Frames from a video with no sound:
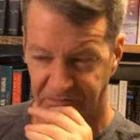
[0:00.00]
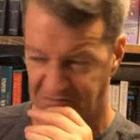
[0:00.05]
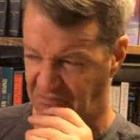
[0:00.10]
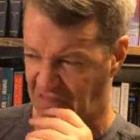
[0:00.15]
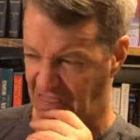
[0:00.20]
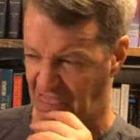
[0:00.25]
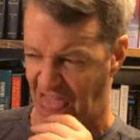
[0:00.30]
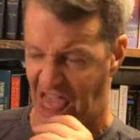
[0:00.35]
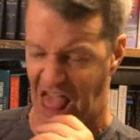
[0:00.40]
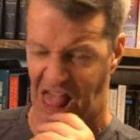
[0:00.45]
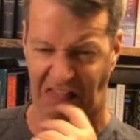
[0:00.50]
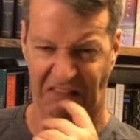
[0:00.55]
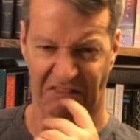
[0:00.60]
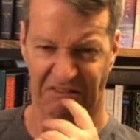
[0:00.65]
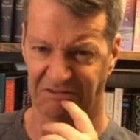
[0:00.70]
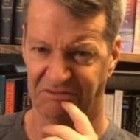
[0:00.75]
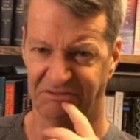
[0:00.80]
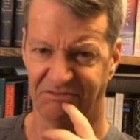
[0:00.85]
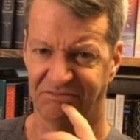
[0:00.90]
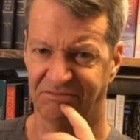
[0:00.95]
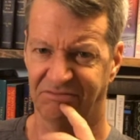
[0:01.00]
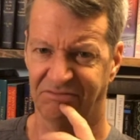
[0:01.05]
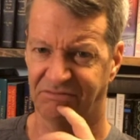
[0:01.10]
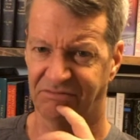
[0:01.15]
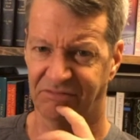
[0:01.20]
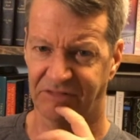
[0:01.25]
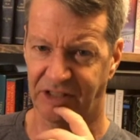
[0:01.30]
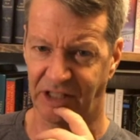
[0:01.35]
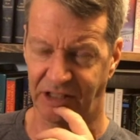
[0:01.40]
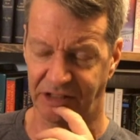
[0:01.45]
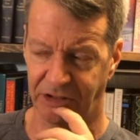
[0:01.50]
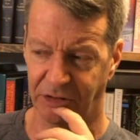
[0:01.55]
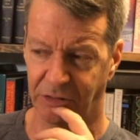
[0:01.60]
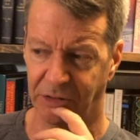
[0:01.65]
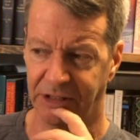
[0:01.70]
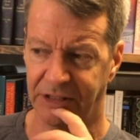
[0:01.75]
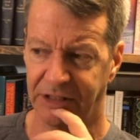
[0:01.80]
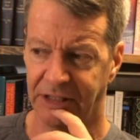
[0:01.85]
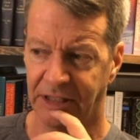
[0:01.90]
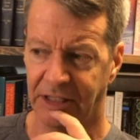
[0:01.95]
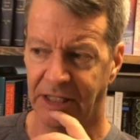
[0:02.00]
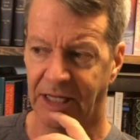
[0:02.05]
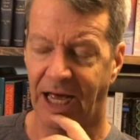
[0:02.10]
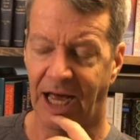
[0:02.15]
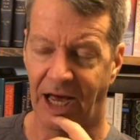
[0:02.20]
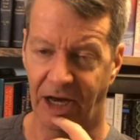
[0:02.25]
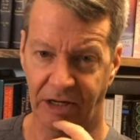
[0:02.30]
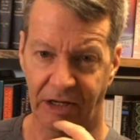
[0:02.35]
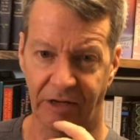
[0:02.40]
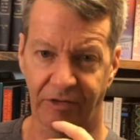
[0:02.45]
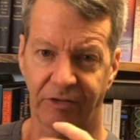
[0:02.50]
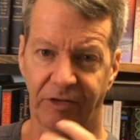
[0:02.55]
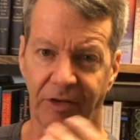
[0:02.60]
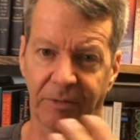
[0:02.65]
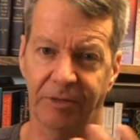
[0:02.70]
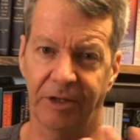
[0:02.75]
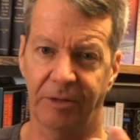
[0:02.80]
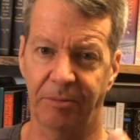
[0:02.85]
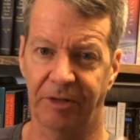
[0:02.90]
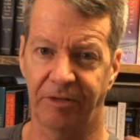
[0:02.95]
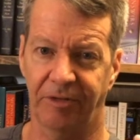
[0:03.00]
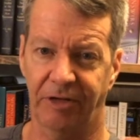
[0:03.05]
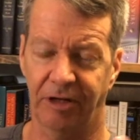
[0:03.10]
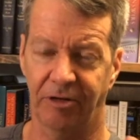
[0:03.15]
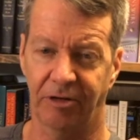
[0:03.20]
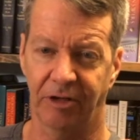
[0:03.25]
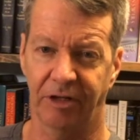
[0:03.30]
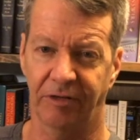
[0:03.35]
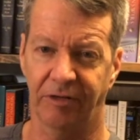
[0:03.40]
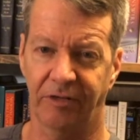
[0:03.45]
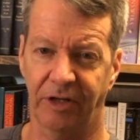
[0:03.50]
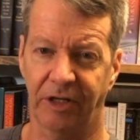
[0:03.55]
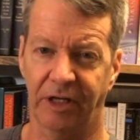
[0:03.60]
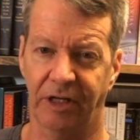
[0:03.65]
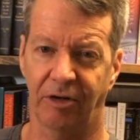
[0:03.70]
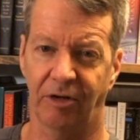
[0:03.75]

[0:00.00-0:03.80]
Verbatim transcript: Nah, doesn't do it. How can something materialistic and